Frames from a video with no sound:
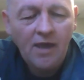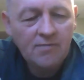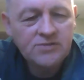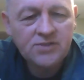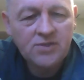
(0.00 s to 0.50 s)

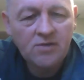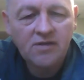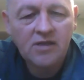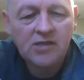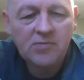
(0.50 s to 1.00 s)
I'm just
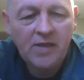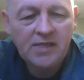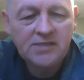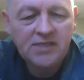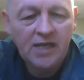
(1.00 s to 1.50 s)
looking to
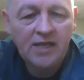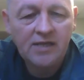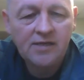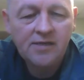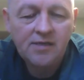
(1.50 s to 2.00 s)

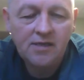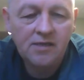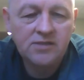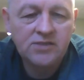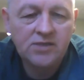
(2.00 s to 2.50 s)
maintain
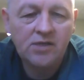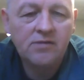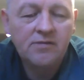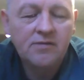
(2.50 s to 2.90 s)
until